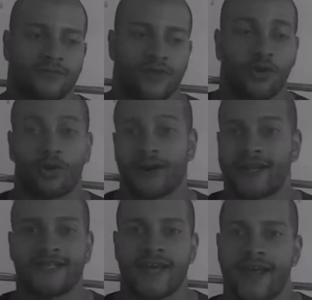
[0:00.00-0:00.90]
caloric
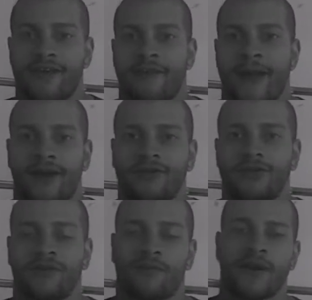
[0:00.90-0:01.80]
intake or
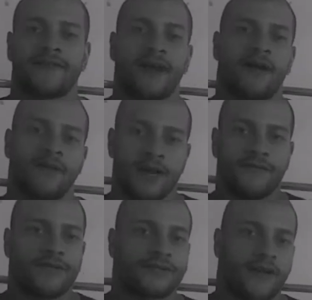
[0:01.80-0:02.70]
macronutrient breakdown
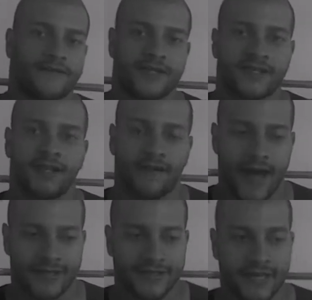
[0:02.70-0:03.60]
this off season than
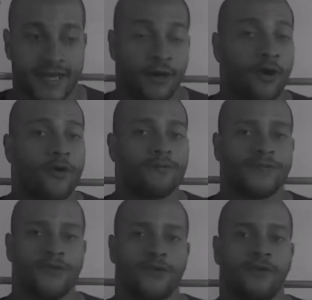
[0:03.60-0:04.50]
last, and in a hope
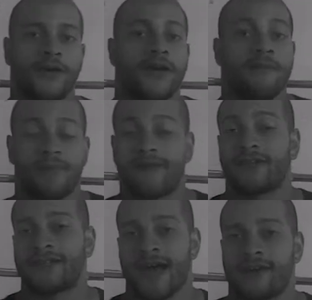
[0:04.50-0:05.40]
to be able
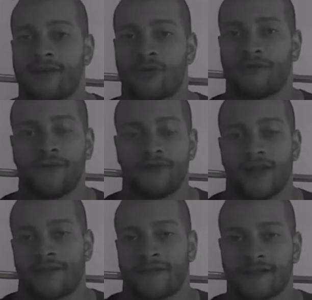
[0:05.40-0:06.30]
to diet on more food.
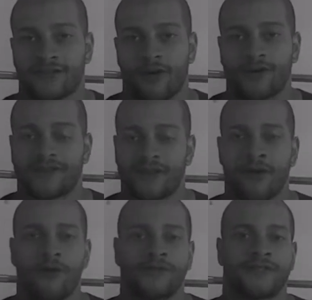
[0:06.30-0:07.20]
I think that's always the
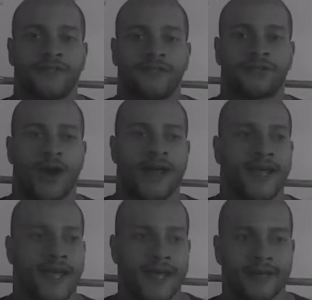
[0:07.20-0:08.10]
goal, is to try
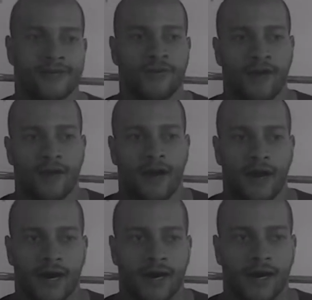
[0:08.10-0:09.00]

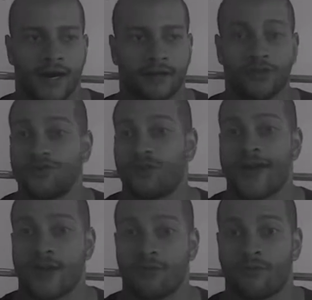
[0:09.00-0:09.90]
and lose
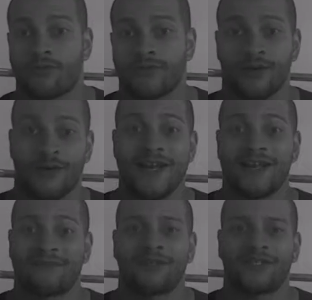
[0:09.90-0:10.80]
weight, you know, eating
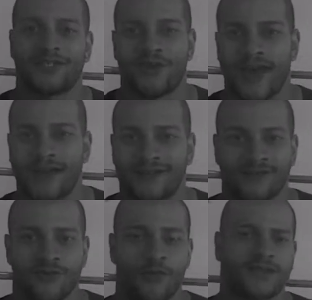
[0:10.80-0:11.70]
as much as you can, because
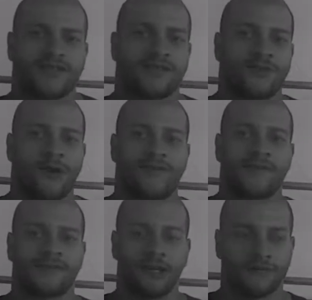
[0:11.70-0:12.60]
who wants to starve
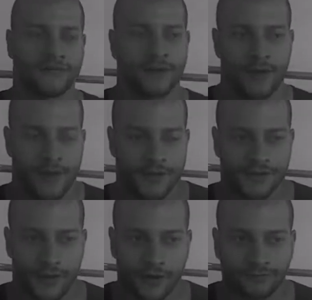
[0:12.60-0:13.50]
themselves?
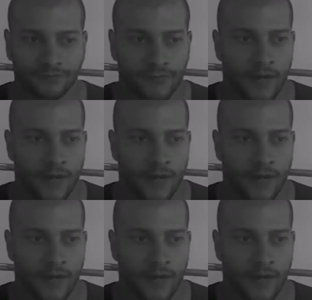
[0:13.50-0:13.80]
So